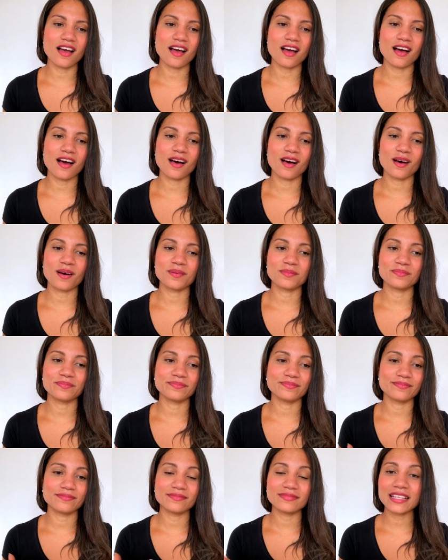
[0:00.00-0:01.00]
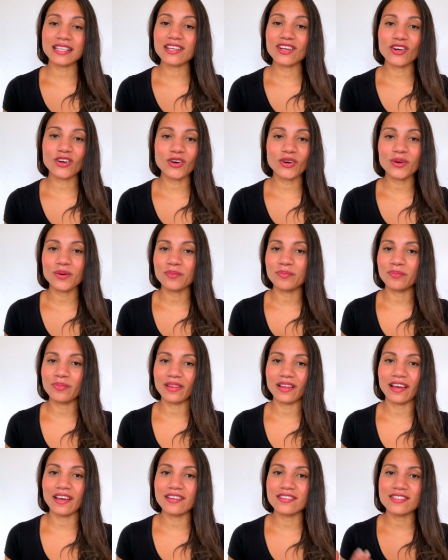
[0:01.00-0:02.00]
like herb,
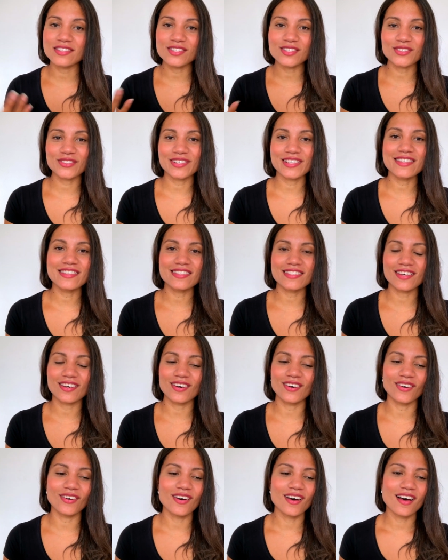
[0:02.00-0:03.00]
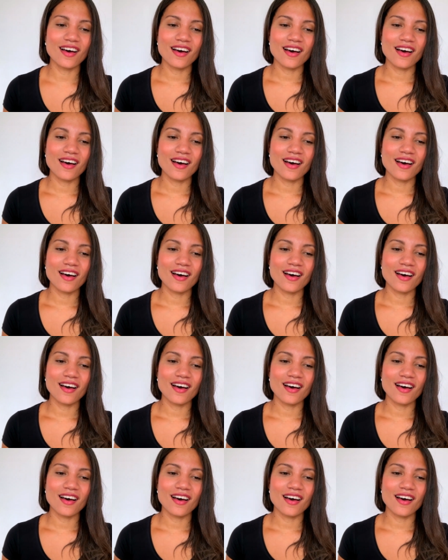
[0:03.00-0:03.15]
plants, crystal.